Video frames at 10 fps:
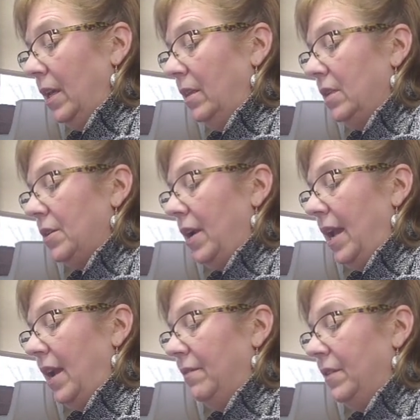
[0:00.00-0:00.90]
And these are
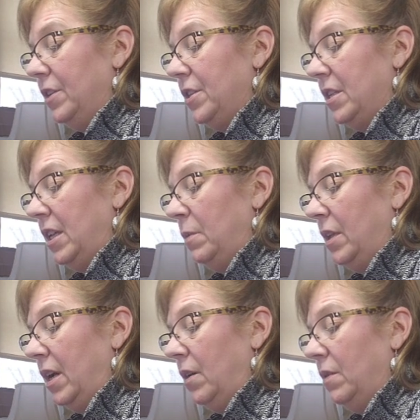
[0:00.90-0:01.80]
a 1/2-inch seam
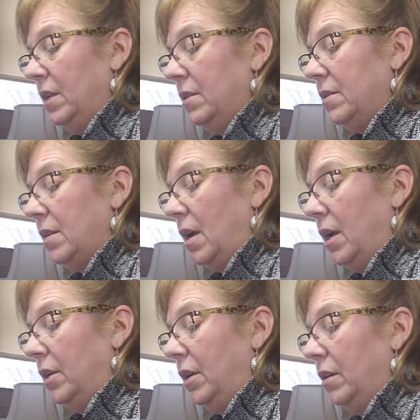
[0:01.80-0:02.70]
allowance
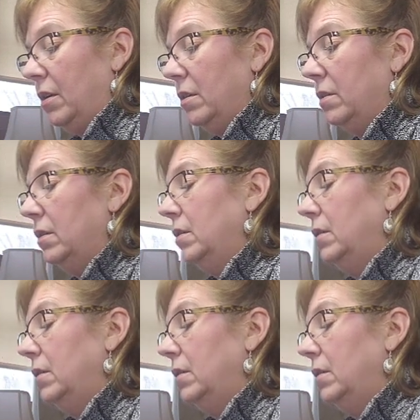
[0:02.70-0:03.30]
on here.